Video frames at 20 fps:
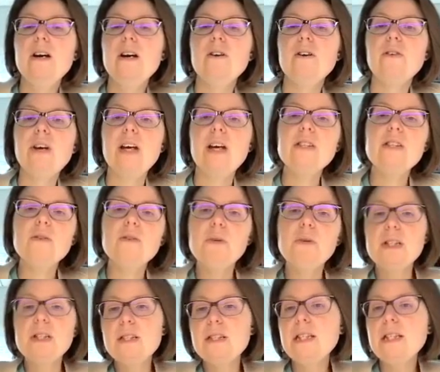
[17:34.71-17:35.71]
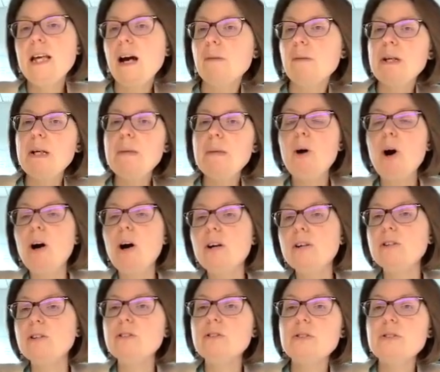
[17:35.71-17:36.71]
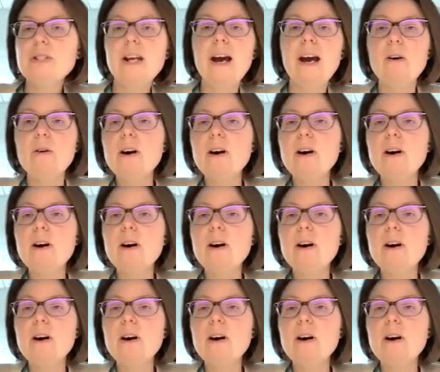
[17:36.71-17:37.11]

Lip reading: Okay, so we can see how many partners and how